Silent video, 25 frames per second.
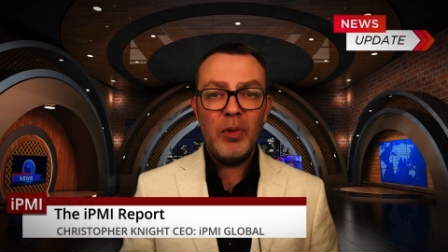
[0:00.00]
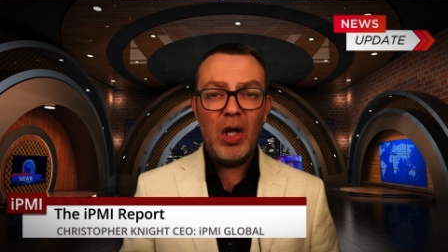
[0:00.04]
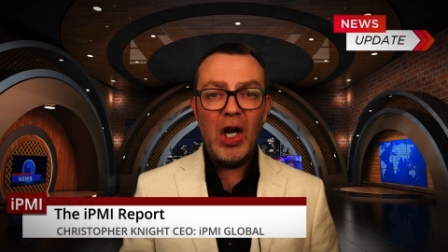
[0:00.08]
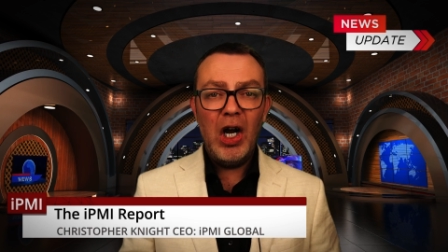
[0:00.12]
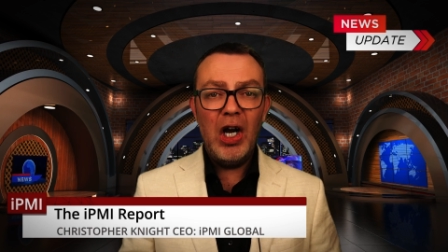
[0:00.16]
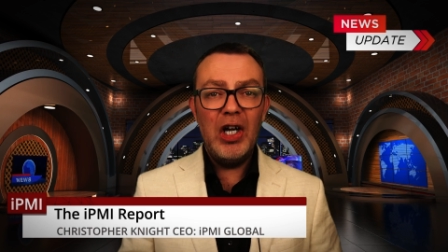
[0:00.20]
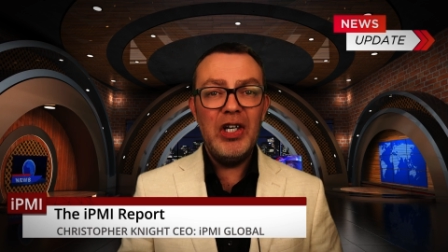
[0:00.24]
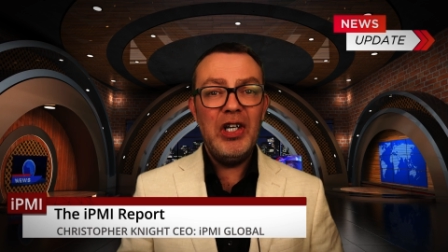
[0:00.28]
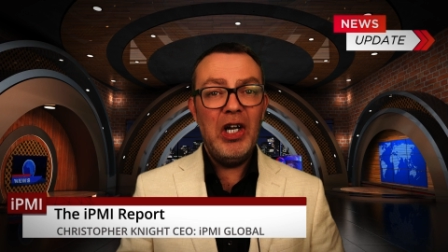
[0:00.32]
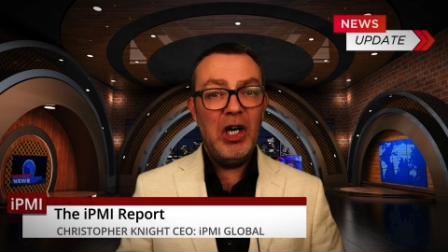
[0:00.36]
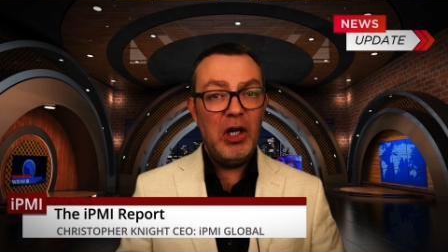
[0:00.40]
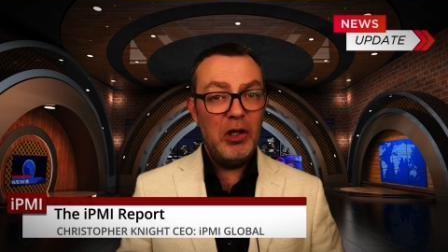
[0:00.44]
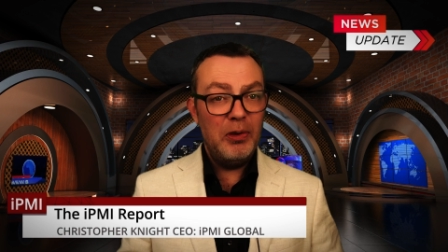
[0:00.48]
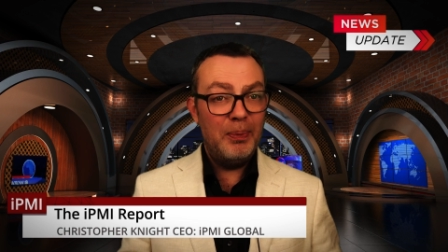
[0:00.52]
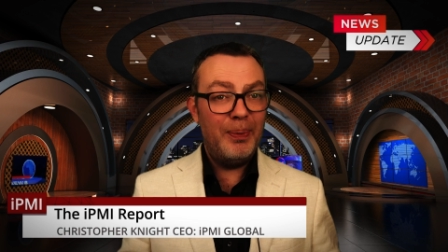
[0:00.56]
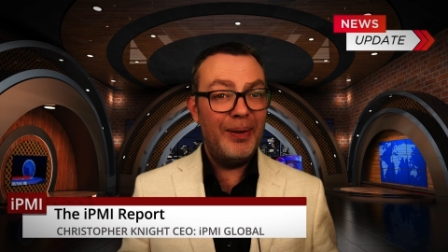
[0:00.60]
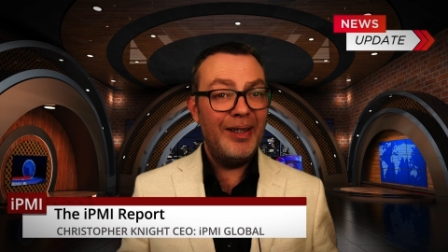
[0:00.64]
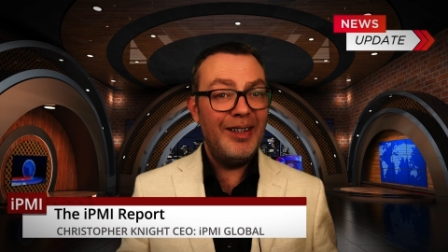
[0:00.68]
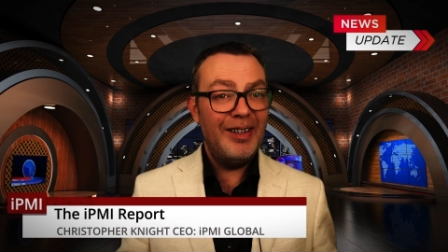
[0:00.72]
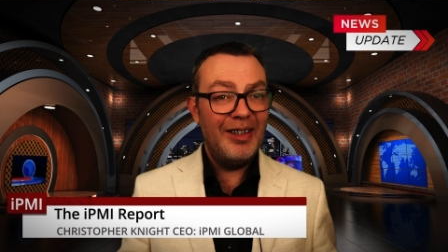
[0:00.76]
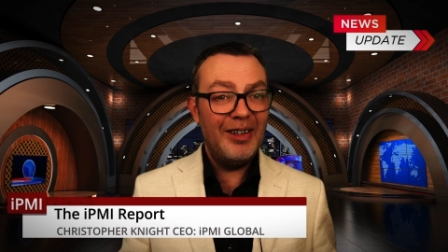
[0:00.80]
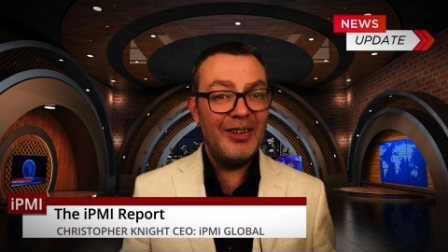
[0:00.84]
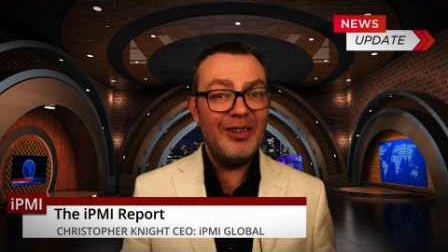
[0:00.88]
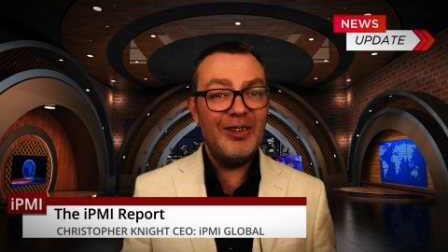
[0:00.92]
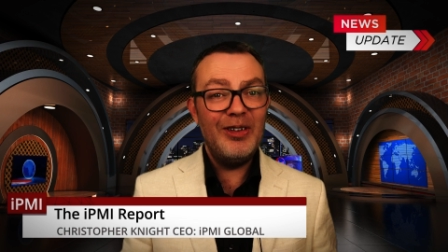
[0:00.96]
and
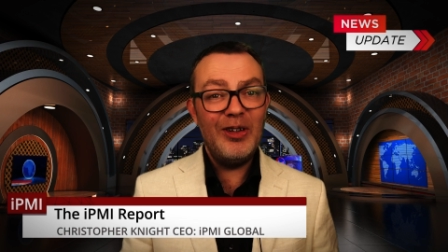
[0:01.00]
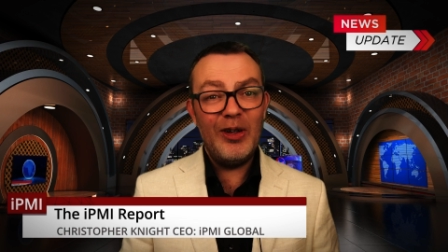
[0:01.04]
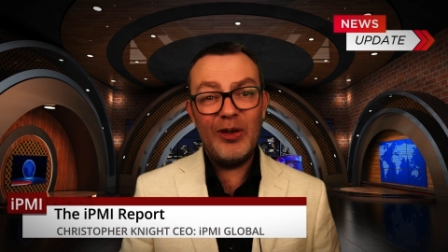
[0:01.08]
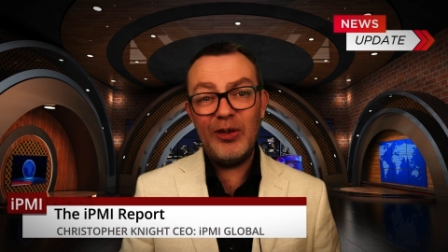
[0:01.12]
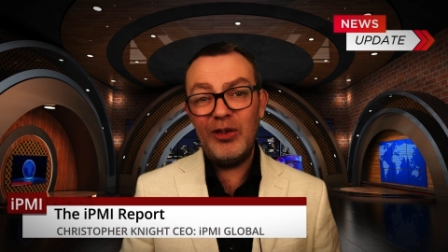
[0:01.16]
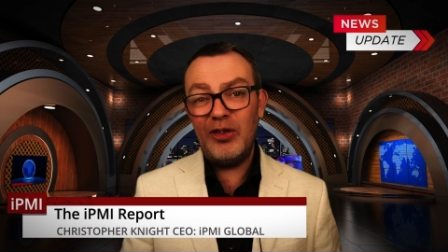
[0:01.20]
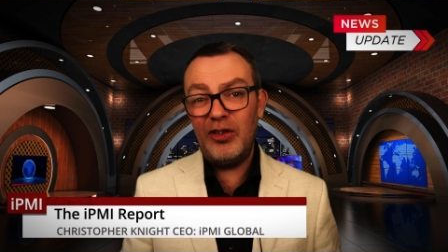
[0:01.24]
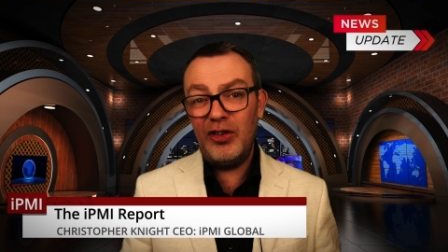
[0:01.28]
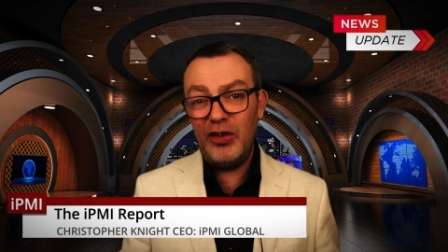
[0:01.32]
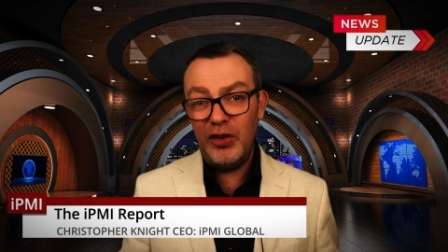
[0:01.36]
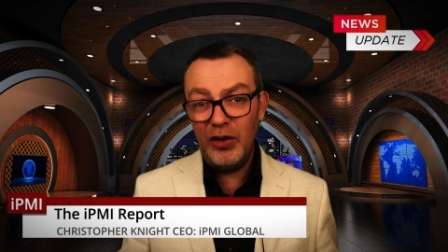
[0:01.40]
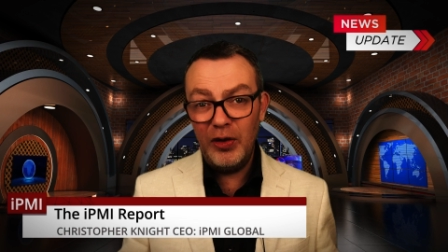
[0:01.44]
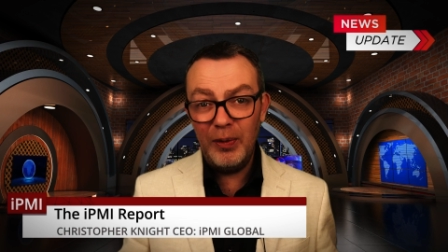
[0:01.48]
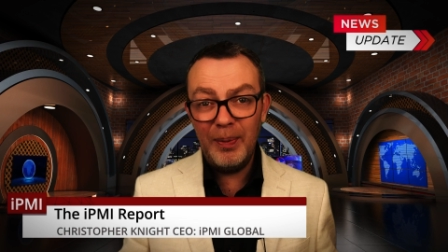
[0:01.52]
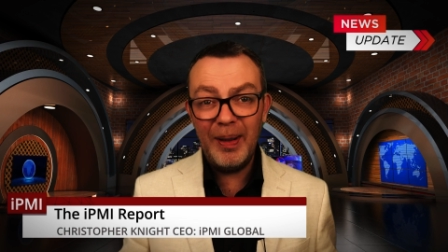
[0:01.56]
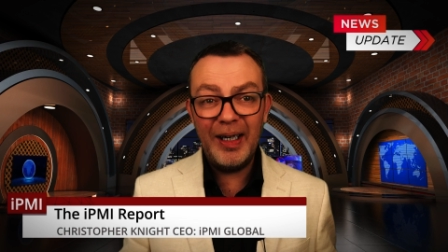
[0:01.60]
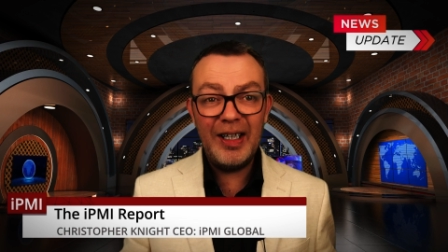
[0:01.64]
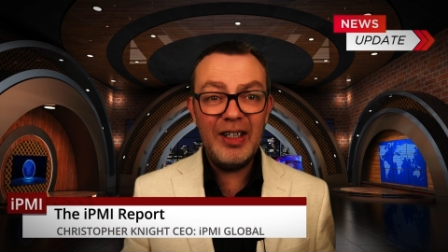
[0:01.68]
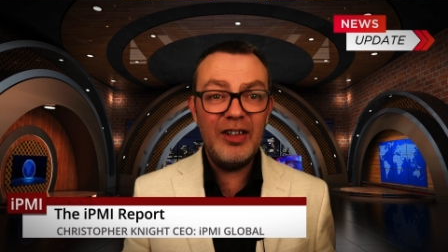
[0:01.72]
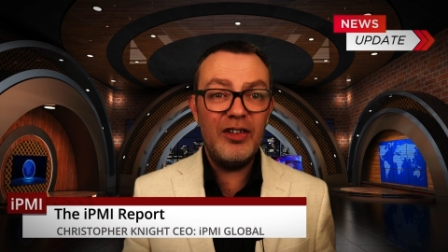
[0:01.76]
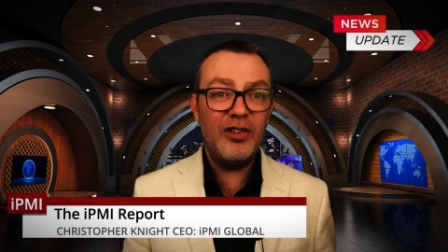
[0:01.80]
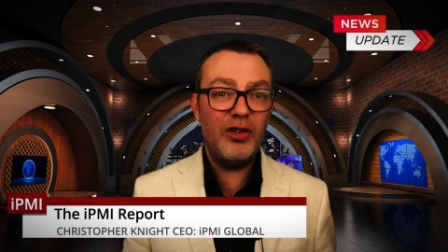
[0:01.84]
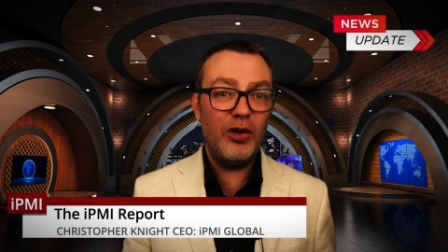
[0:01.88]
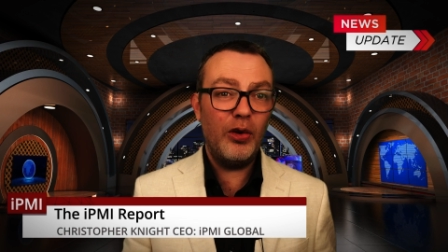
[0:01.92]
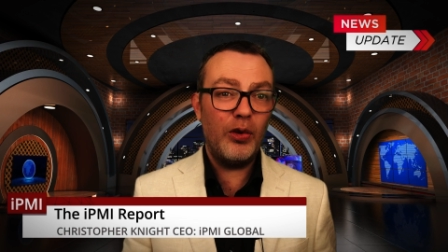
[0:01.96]
hoping that not too
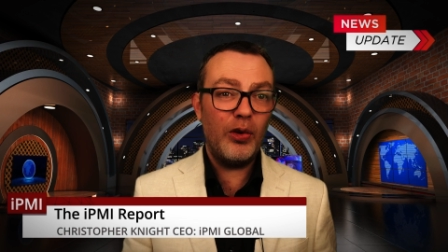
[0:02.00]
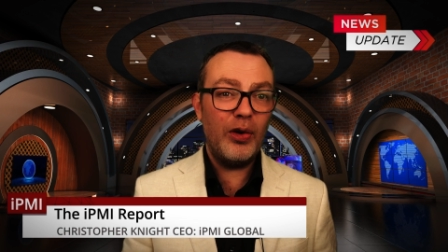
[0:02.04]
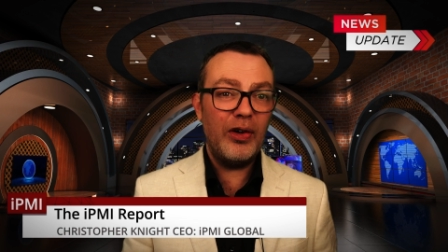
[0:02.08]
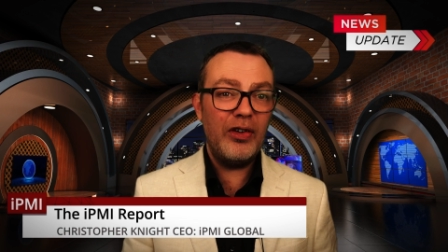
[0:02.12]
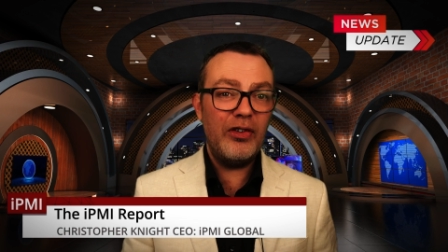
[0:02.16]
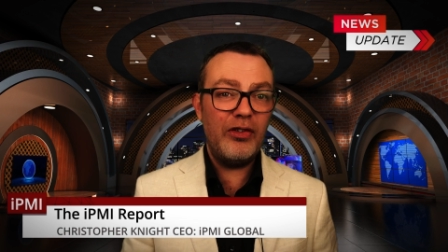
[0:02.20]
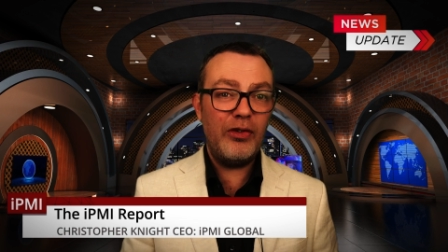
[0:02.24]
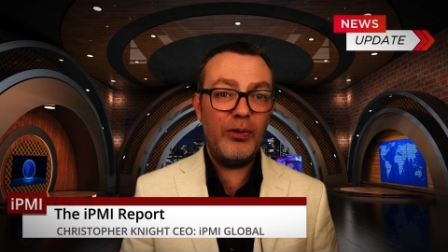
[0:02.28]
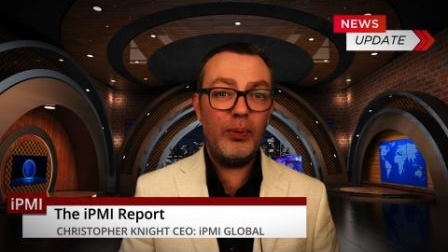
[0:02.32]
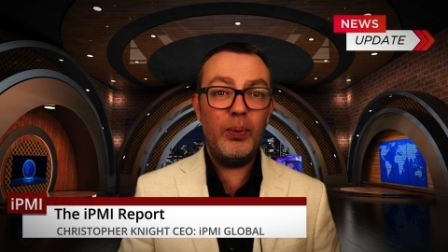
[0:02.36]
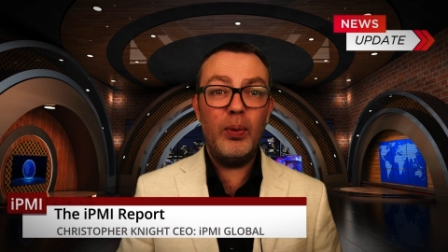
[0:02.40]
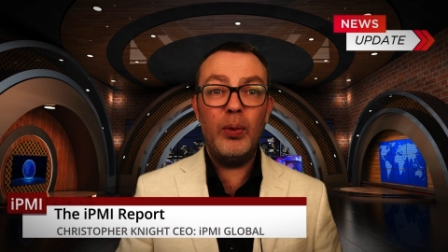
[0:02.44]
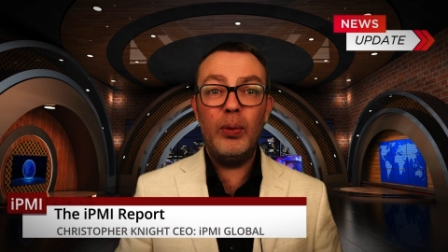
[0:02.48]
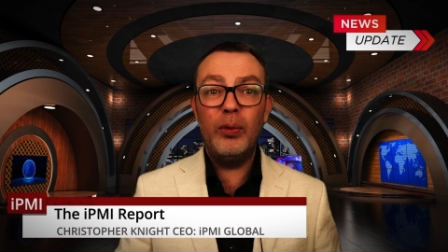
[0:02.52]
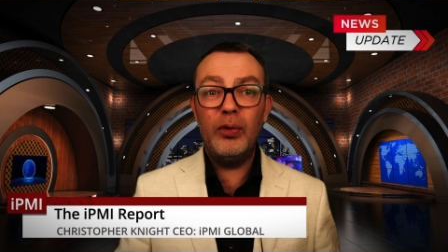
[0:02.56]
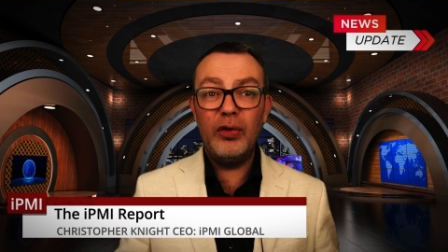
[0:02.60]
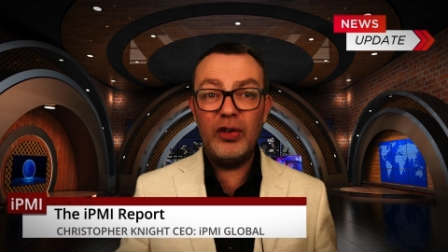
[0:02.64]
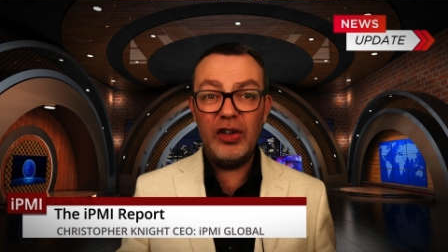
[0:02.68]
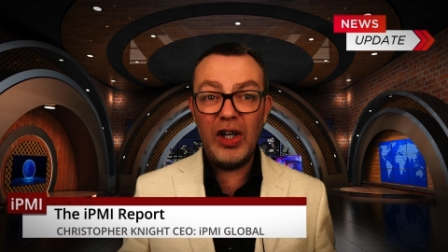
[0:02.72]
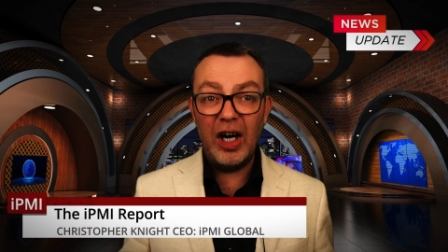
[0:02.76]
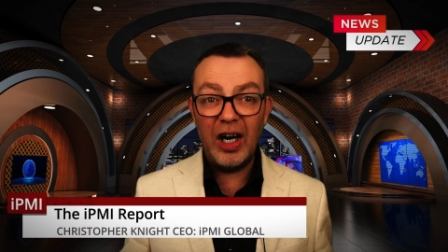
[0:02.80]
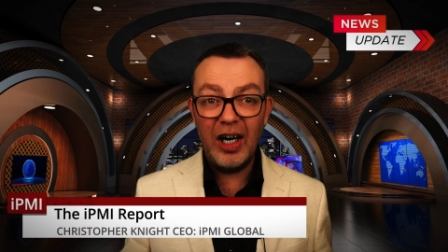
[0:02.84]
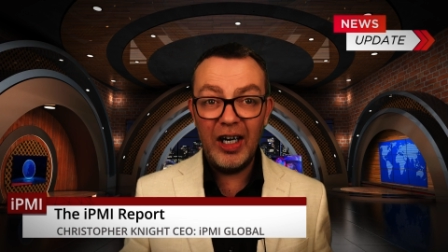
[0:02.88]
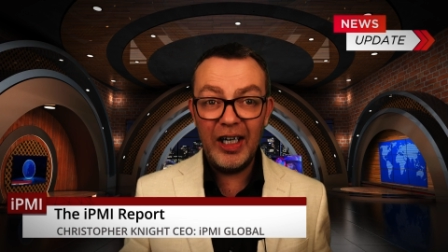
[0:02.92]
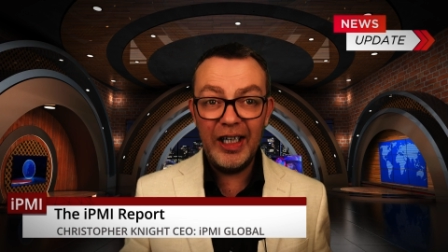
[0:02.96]
many tourists will
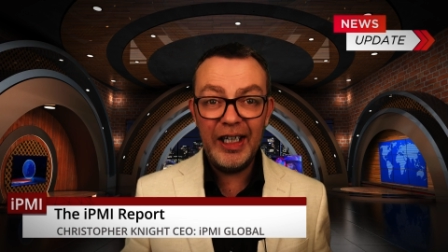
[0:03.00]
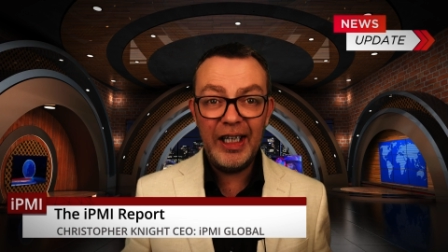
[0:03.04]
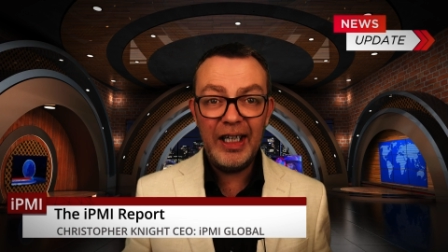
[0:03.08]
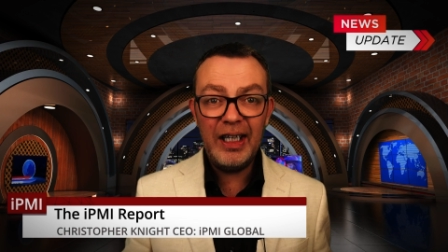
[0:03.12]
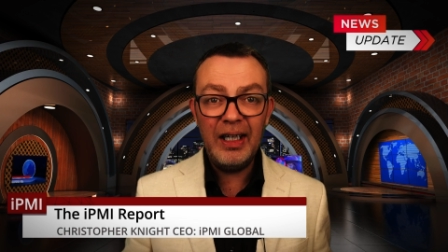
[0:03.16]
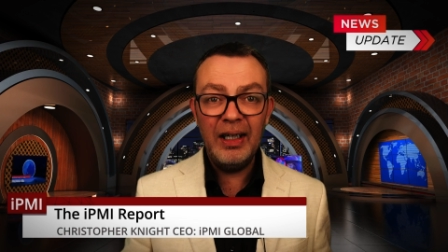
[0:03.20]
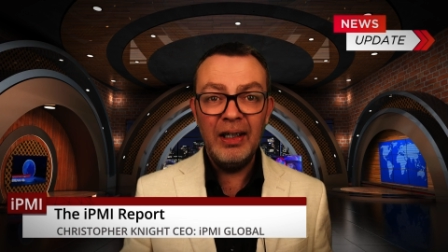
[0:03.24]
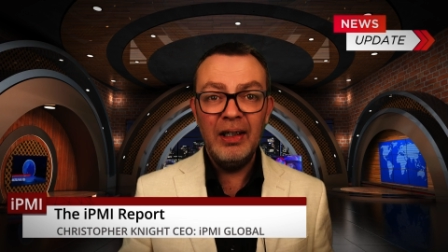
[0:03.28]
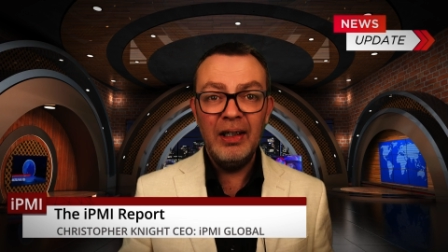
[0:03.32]
die